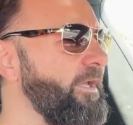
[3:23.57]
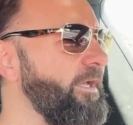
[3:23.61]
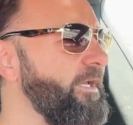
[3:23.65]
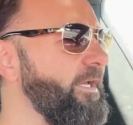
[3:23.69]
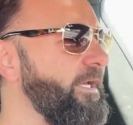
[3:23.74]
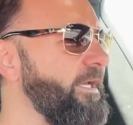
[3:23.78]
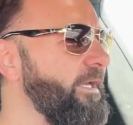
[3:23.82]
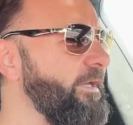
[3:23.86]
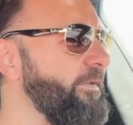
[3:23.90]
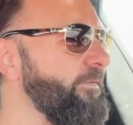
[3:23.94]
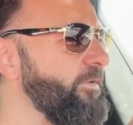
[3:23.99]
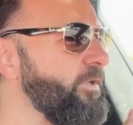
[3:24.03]

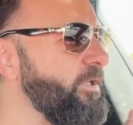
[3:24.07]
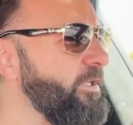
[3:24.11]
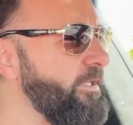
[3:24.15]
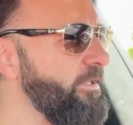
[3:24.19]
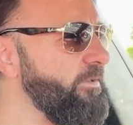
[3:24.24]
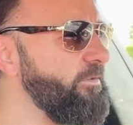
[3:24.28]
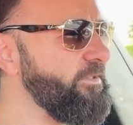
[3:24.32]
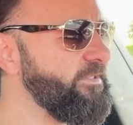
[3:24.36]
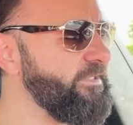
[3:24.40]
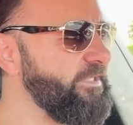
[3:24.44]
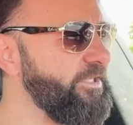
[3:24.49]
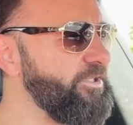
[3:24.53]
Uh, your
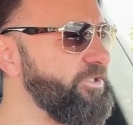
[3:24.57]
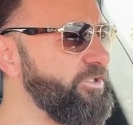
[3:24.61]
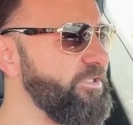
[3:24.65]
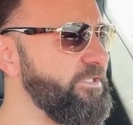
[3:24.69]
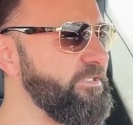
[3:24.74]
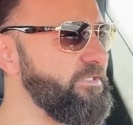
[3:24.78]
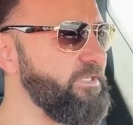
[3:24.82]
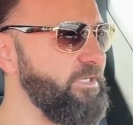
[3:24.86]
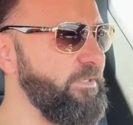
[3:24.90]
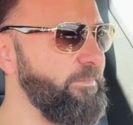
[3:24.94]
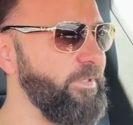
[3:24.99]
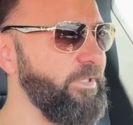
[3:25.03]
clear intention
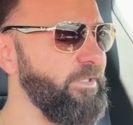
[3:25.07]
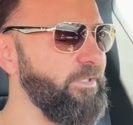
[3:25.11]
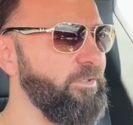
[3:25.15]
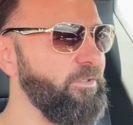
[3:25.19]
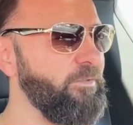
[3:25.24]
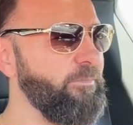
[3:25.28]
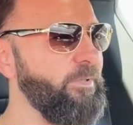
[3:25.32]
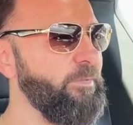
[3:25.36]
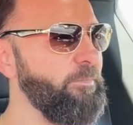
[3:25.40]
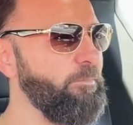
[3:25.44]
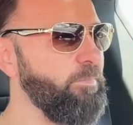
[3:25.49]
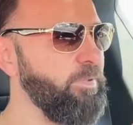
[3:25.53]
is going to be a
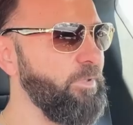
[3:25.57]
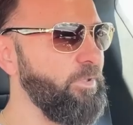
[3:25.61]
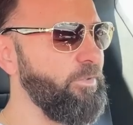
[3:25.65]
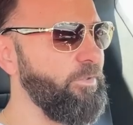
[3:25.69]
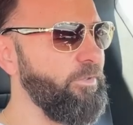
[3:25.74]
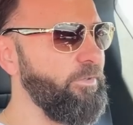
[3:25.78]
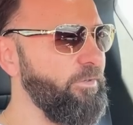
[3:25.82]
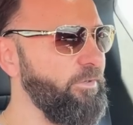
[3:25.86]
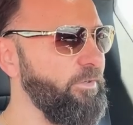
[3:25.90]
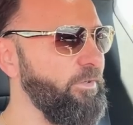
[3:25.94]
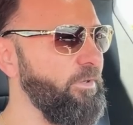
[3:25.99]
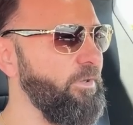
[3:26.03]
little bit
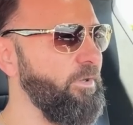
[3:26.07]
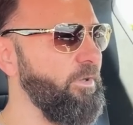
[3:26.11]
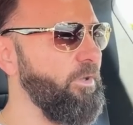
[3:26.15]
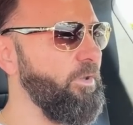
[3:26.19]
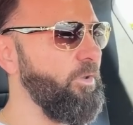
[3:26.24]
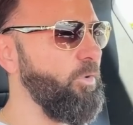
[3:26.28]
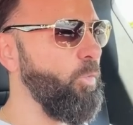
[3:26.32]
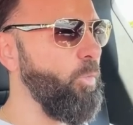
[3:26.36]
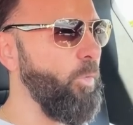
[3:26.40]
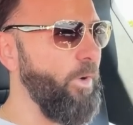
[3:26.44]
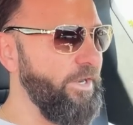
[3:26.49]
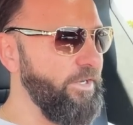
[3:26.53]
blurred
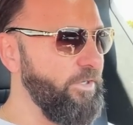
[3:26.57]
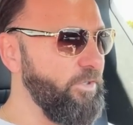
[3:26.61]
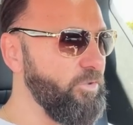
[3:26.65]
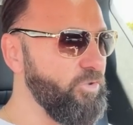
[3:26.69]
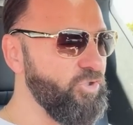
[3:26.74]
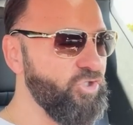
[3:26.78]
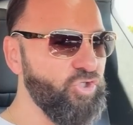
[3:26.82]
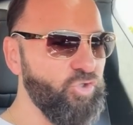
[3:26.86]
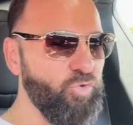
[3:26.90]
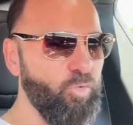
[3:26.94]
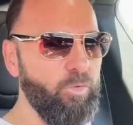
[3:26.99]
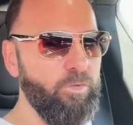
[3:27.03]
when you're
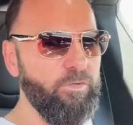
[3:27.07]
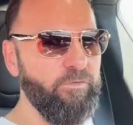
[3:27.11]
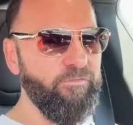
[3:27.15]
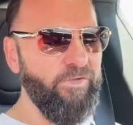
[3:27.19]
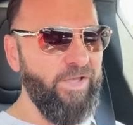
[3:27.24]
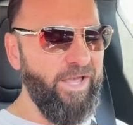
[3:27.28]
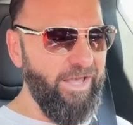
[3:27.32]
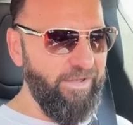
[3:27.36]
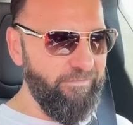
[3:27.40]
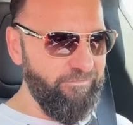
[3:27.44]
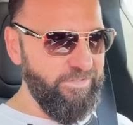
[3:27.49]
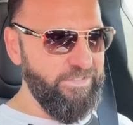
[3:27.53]
sort of
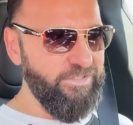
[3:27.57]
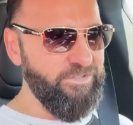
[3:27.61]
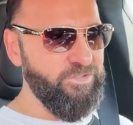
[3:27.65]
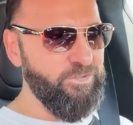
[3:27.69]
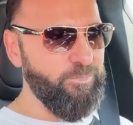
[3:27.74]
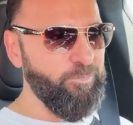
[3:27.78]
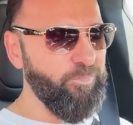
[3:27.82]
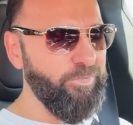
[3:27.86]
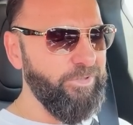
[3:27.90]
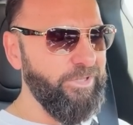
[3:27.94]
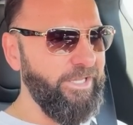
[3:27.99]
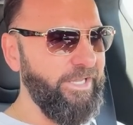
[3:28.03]
having to
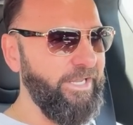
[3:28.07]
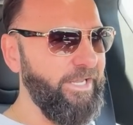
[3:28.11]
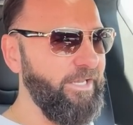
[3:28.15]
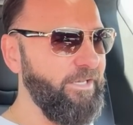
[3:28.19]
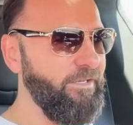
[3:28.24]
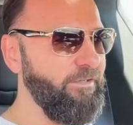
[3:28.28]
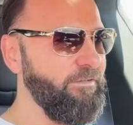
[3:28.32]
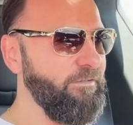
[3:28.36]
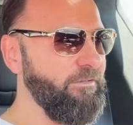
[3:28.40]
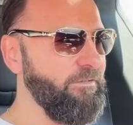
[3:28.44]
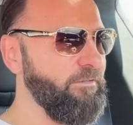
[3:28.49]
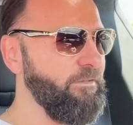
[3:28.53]

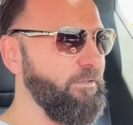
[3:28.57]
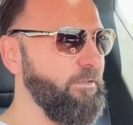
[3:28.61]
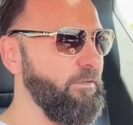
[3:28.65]
plan